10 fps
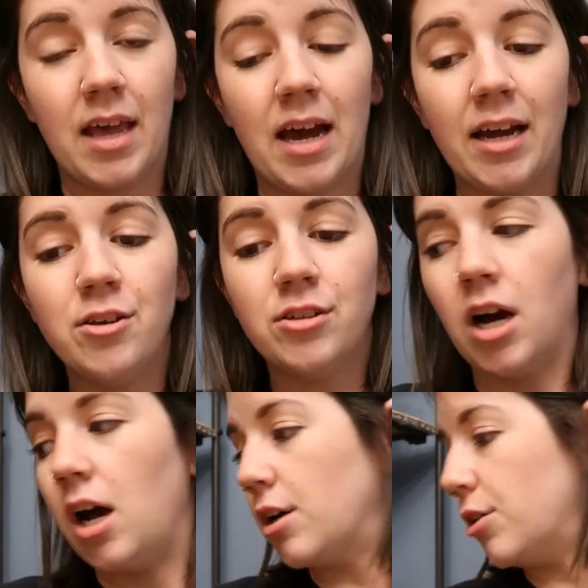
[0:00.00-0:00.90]
I used a
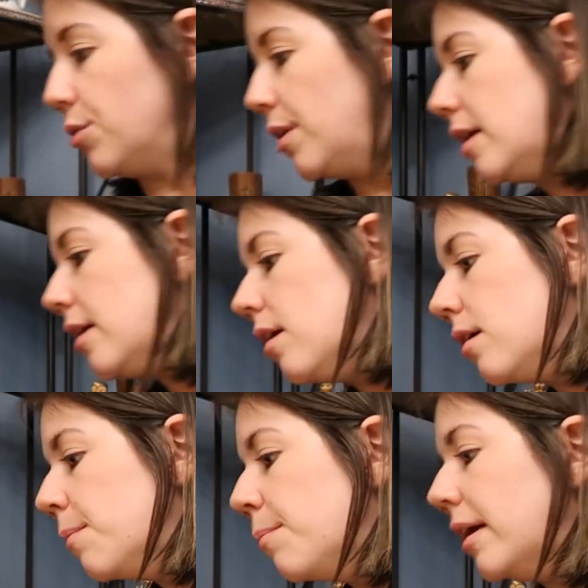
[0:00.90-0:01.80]
hot glue gun
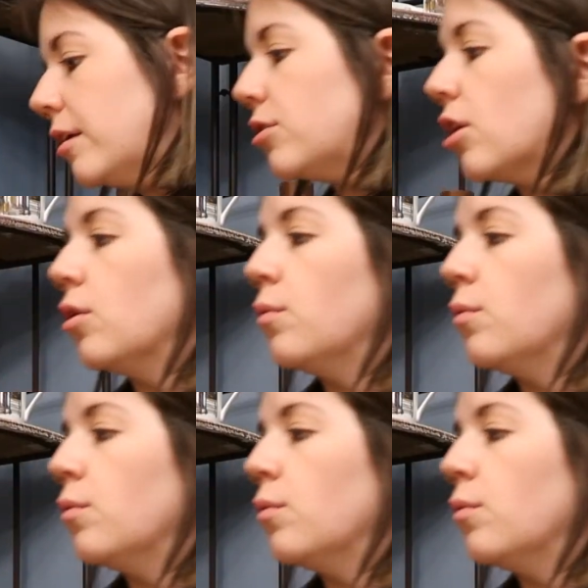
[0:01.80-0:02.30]
on my Star